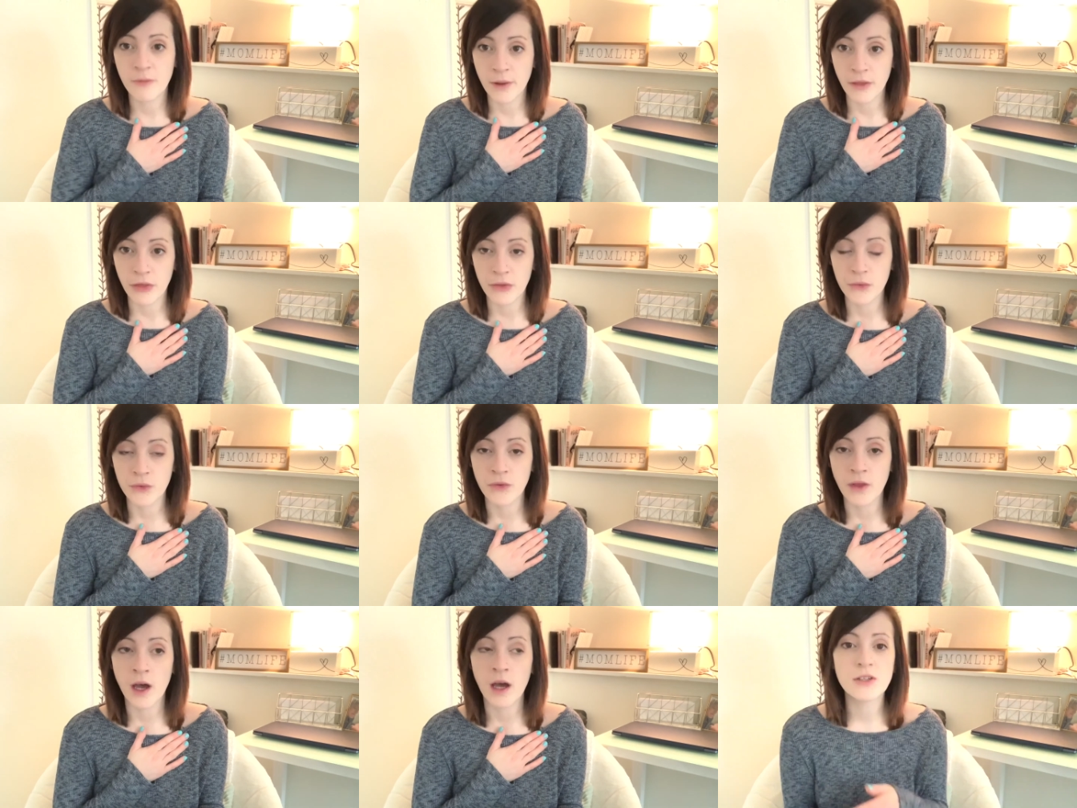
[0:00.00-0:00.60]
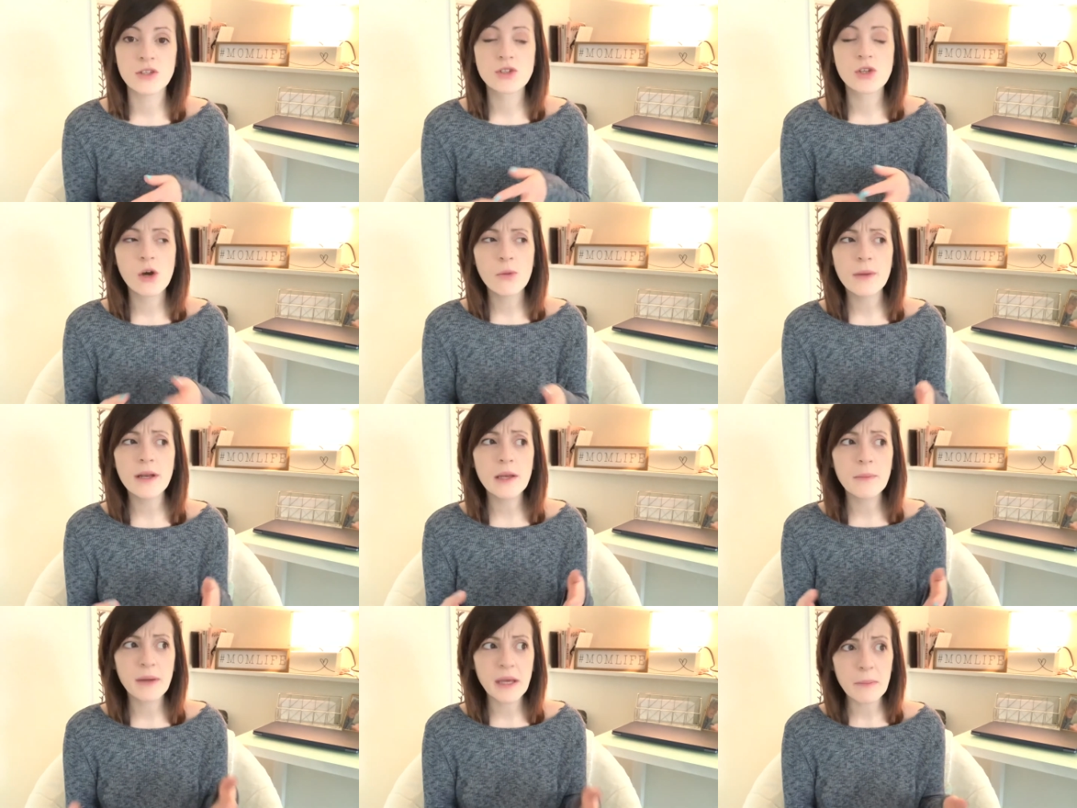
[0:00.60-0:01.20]
been through that. So
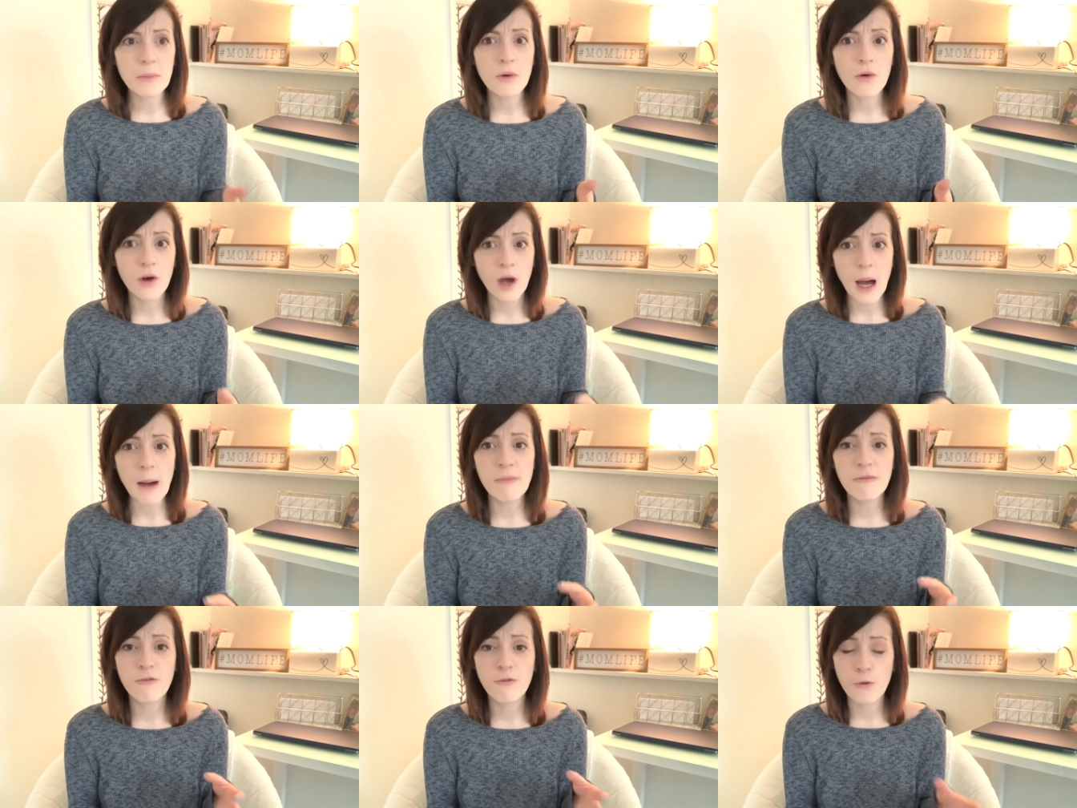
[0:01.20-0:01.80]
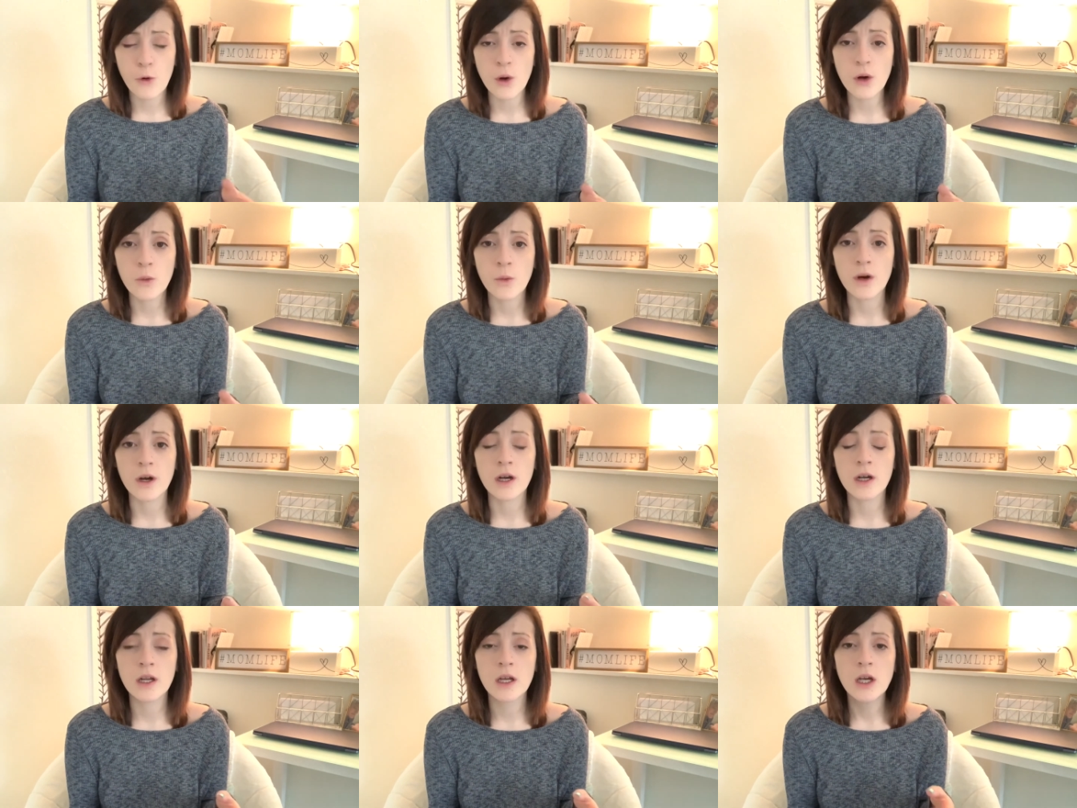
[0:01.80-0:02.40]
many people come
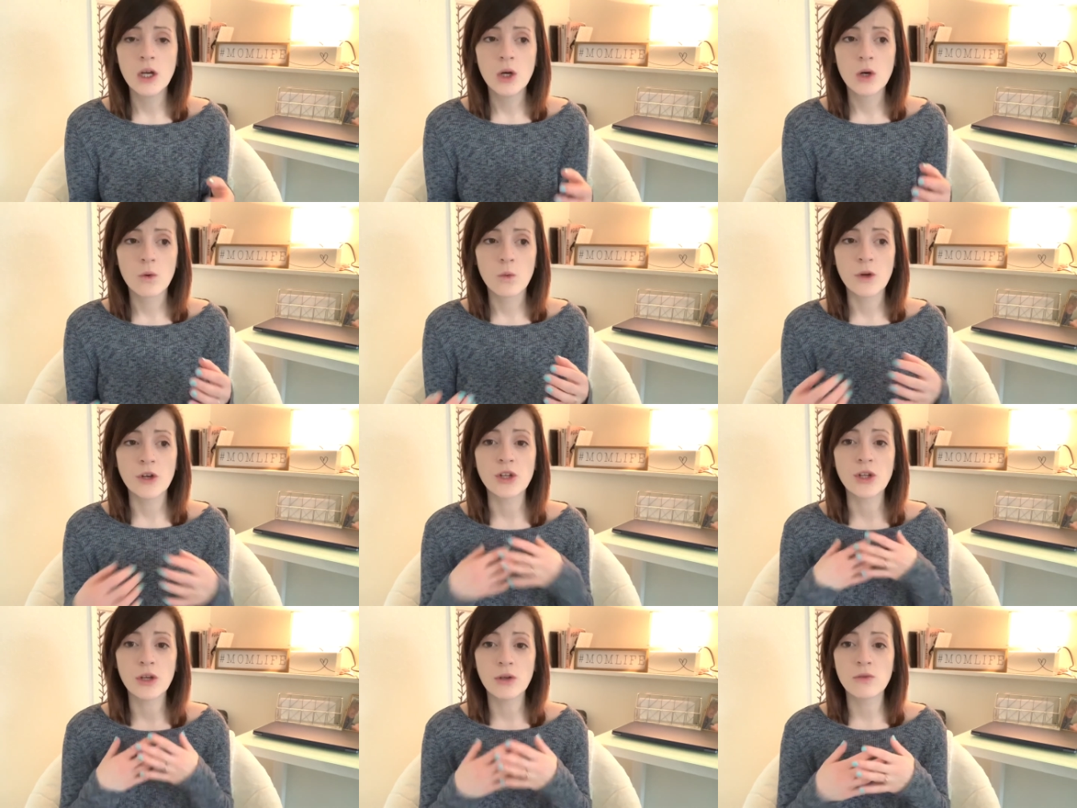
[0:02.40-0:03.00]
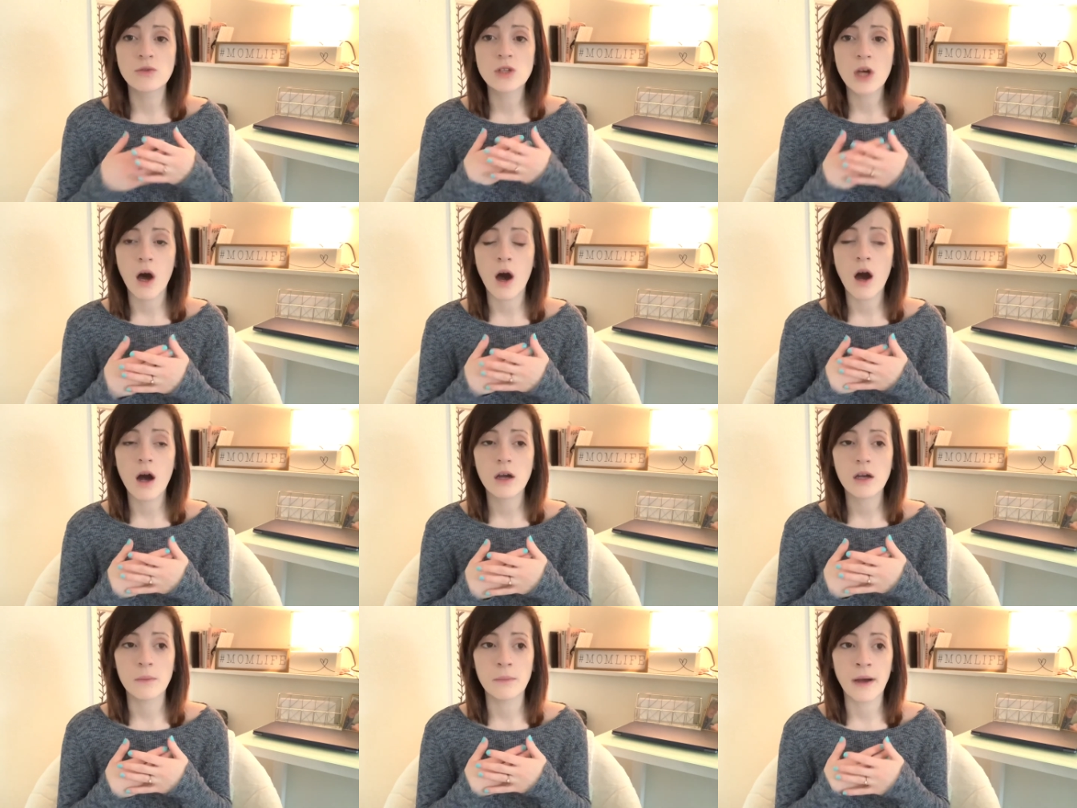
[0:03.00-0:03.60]
forward when you
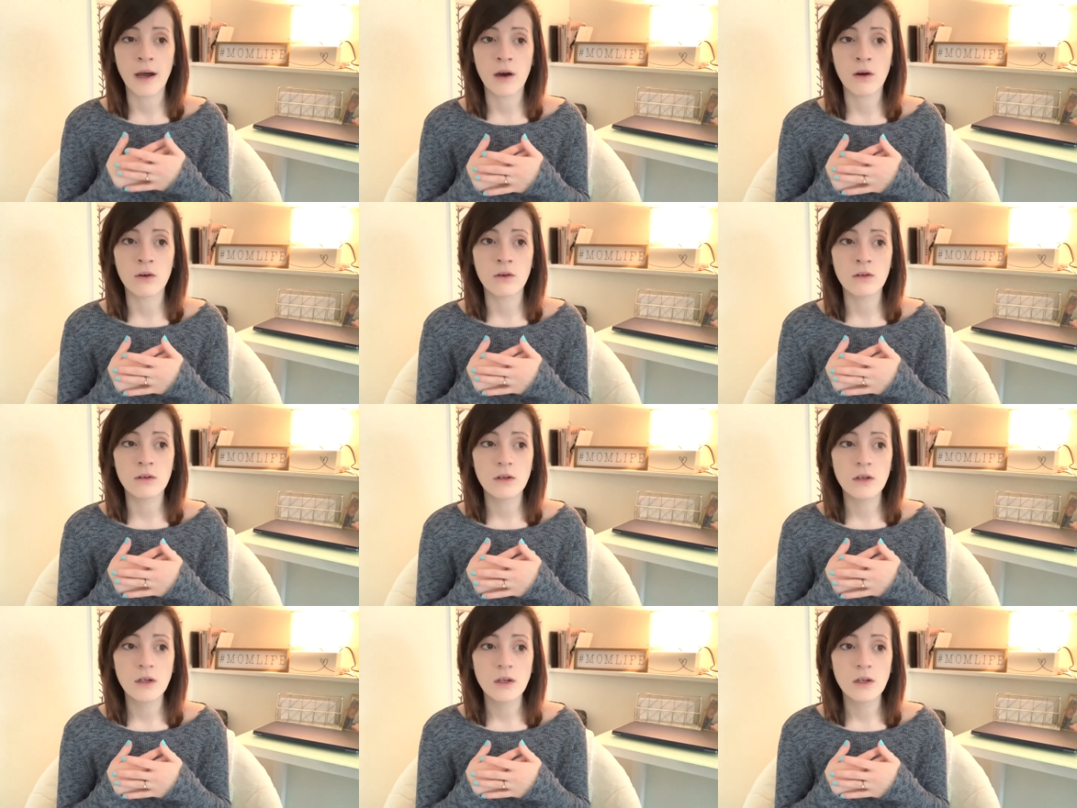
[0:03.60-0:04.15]
talk about